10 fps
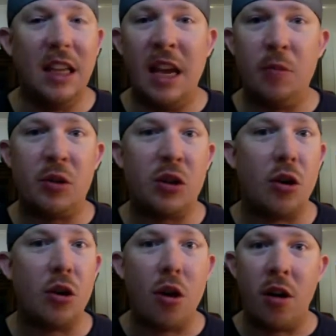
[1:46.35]
and
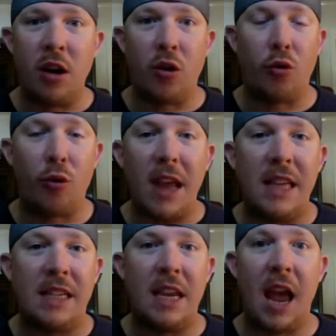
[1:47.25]
absurd and
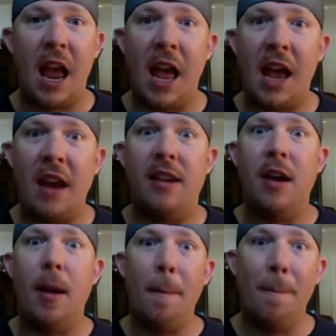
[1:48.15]
crazy and
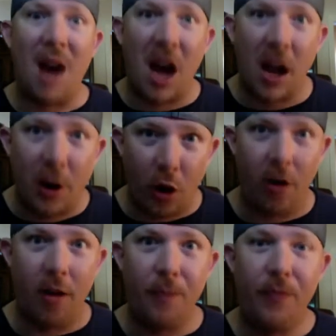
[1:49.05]
modern.